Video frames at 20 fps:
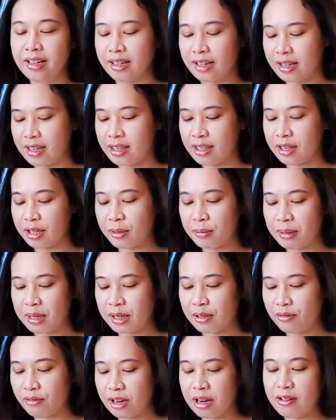It just
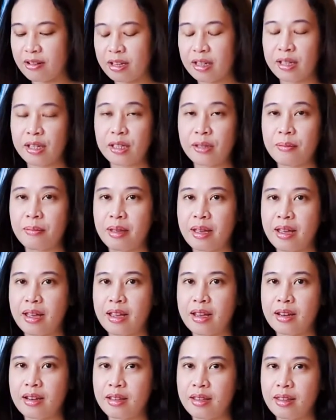means various,
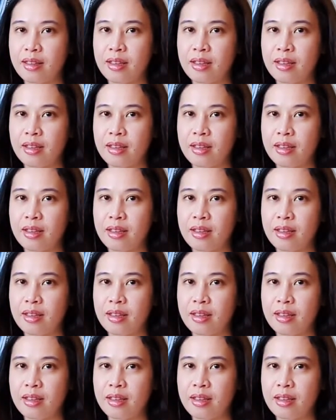but